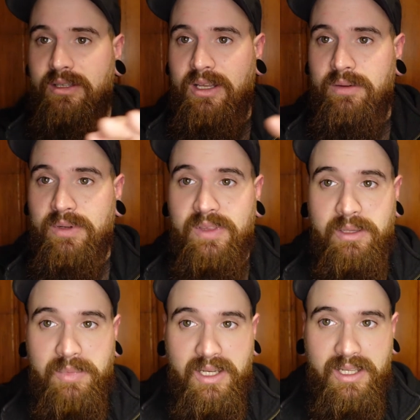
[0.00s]

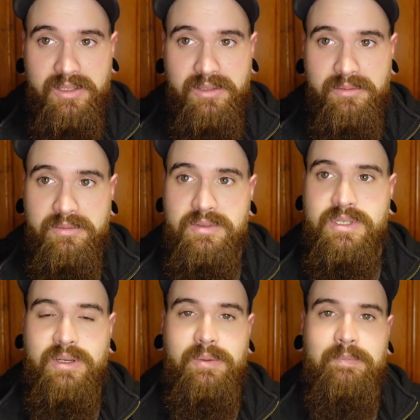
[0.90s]
everything behind you.
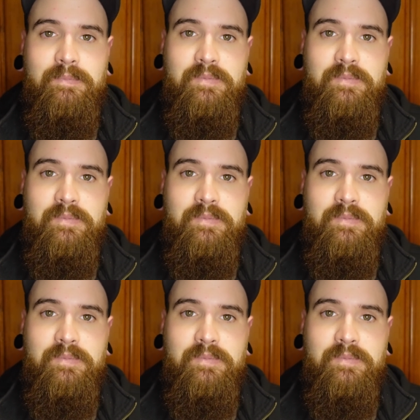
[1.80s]
So